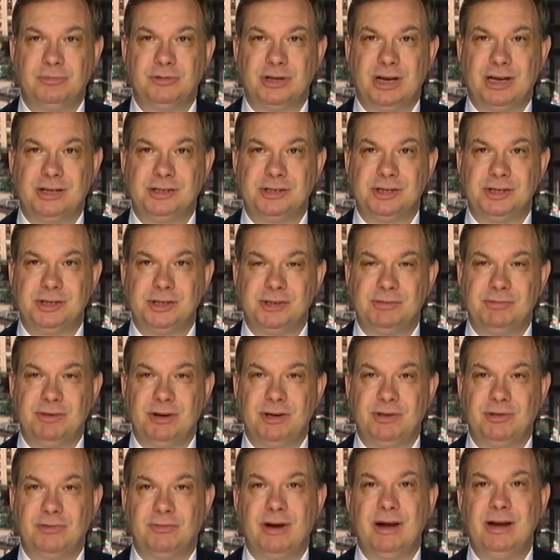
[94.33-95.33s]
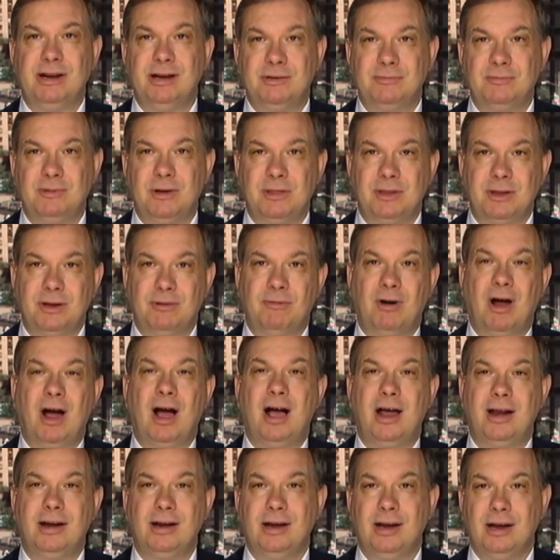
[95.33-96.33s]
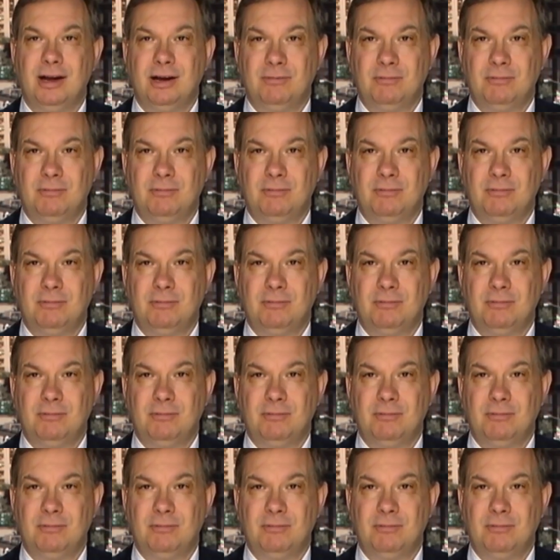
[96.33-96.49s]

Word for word: justice who had traded with Iran